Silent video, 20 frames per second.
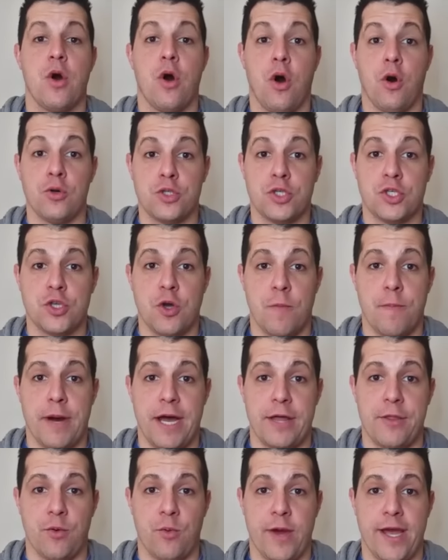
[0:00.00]
Also,
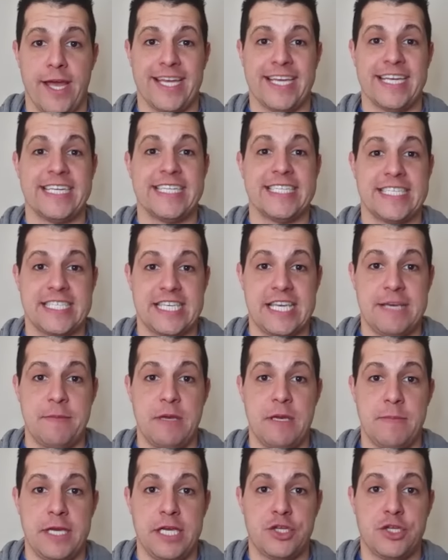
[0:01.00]
by the way,
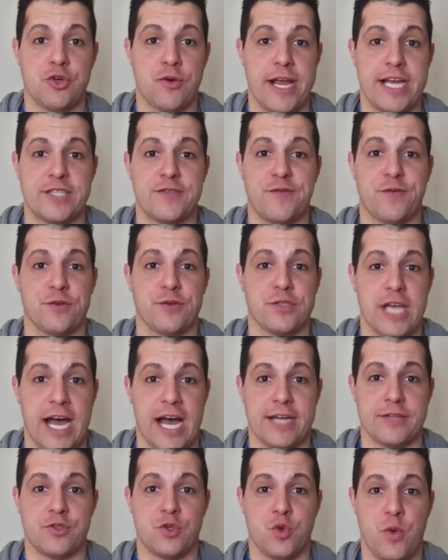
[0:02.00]
CBB Transfers
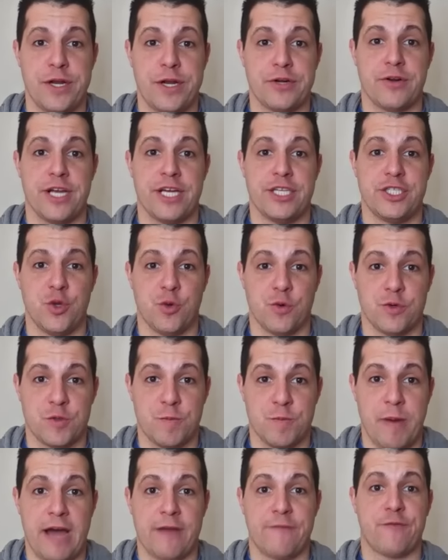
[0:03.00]
on Twitter is your
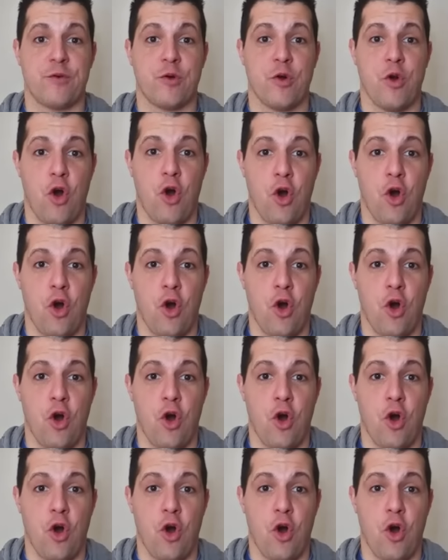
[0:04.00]
spot for